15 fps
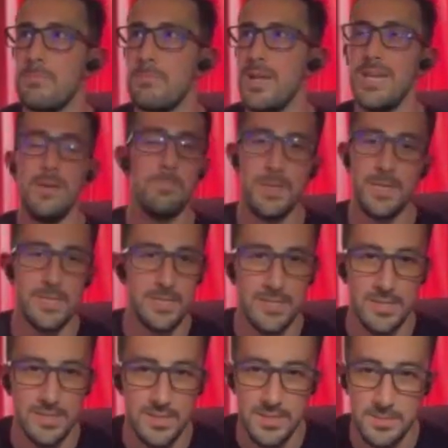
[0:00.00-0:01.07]
many
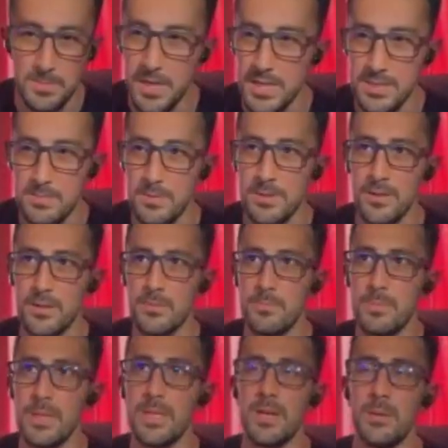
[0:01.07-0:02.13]
pieces as possible
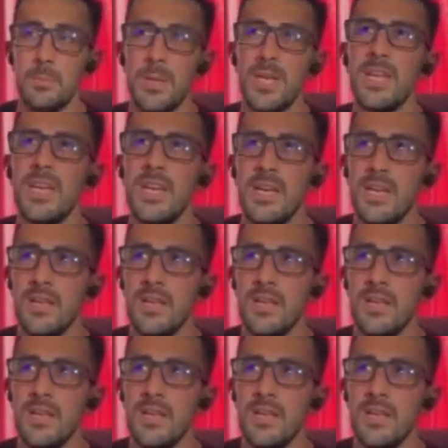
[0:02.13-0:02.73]
and becoming